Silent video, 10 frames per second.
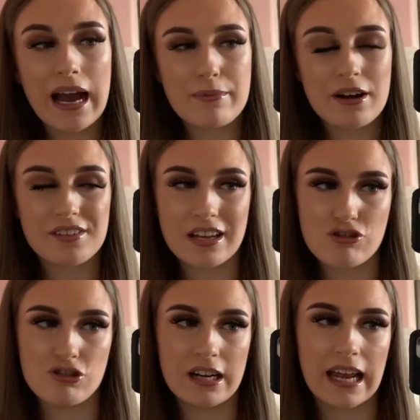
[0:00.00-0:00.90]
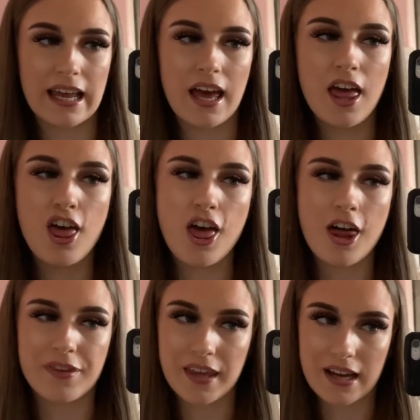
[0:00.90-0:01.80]
eyebrows are naturally like
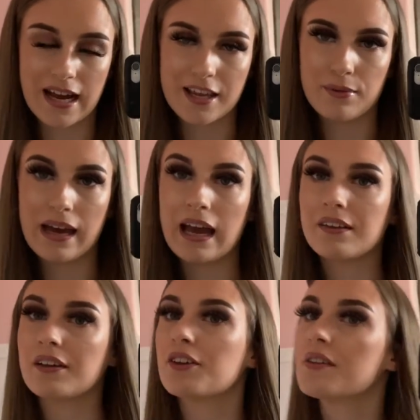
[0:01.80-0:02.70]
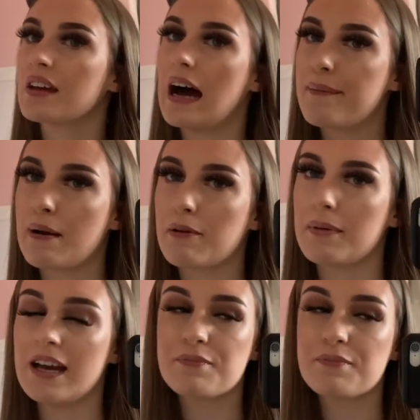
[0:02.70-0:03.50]
thicker anyway and I do use the eyebrow pomade